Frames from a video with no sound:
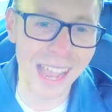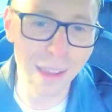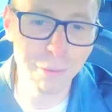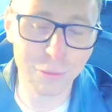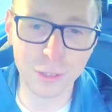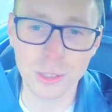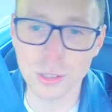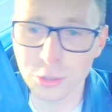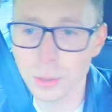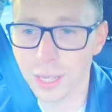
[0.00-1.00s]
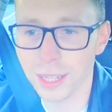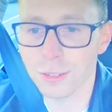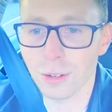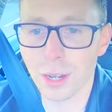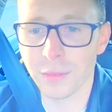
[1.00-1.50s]
average UK
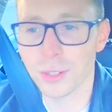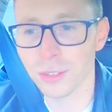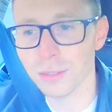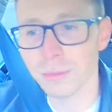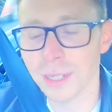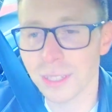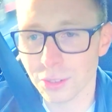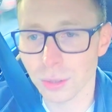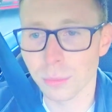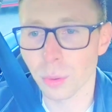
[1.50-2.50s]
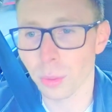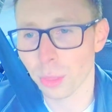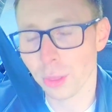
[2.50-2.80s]
driver doesn't really do more than